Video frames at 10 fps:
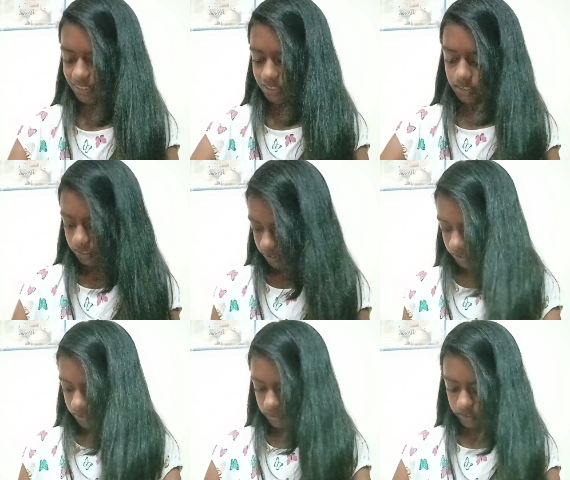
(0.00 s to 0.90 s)

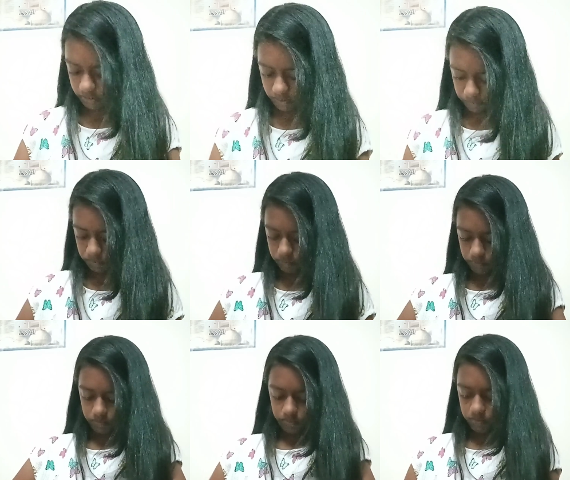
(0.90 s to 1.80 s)

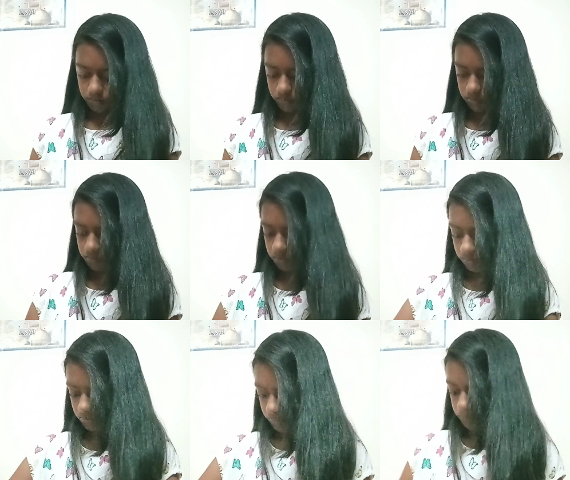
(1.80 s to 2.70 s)

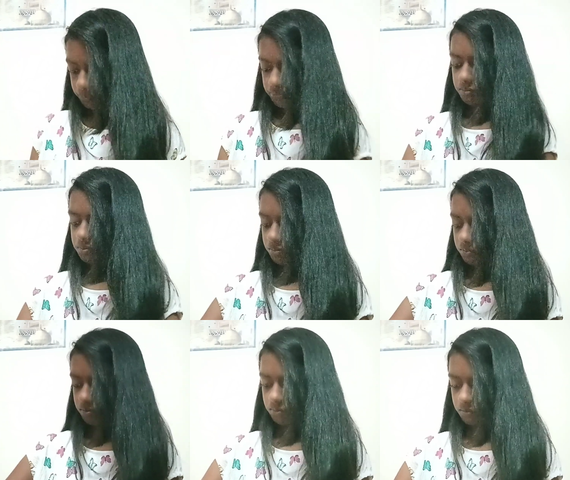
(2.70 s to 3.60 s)

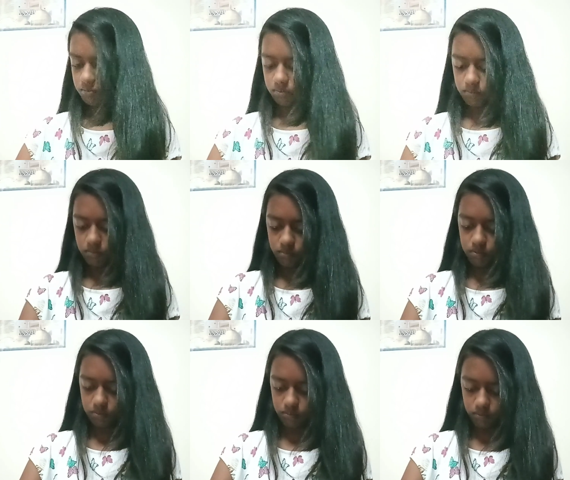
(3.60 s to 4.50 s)

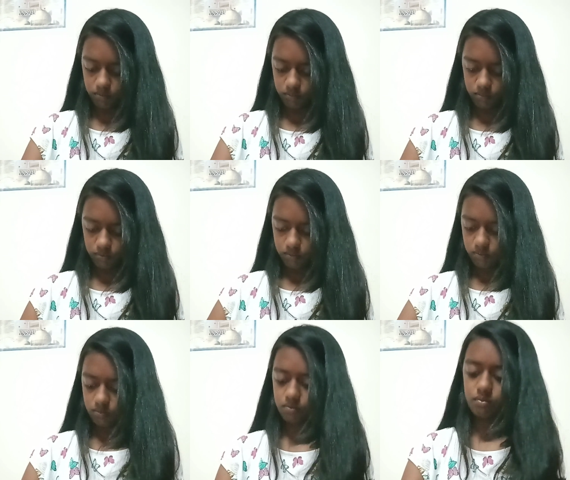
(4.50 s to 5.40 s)

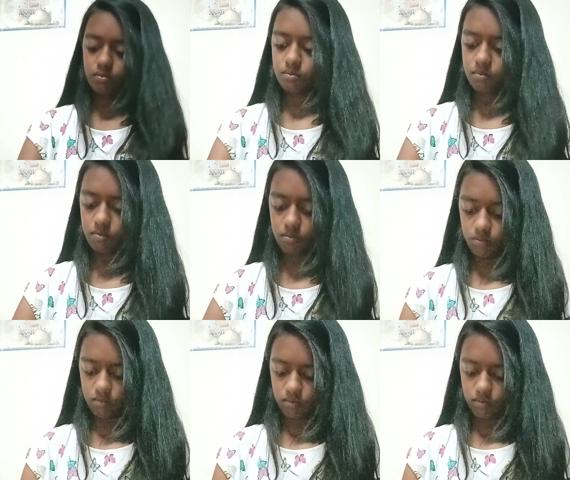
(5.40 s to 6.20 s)
(no one is talking)